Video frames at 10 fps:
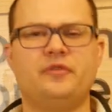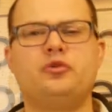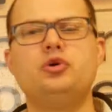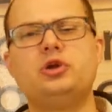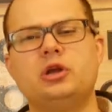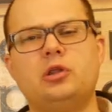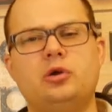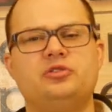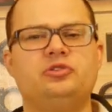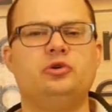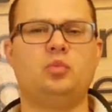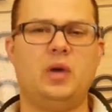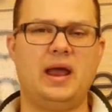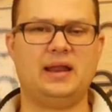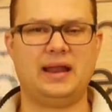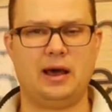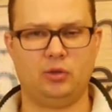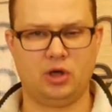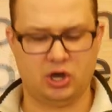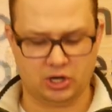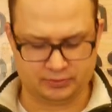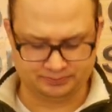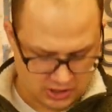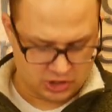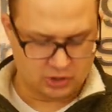of who you're going to loan it to and when and how long.